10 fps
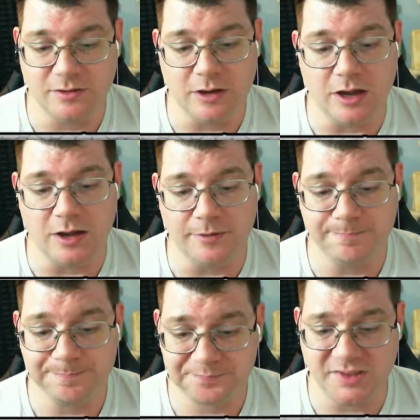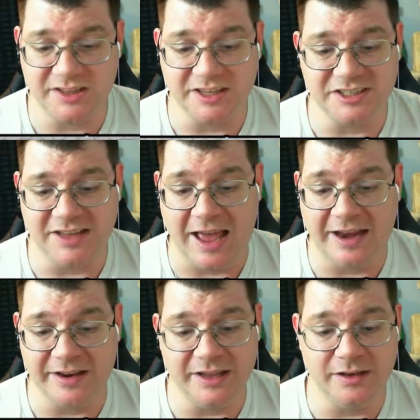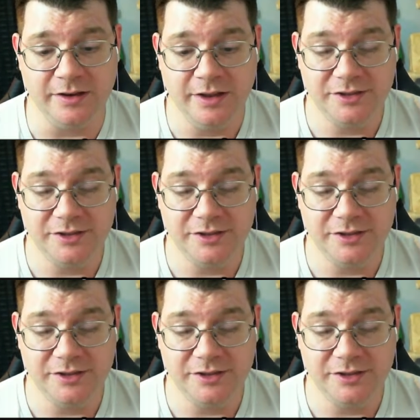Uh, that they just added in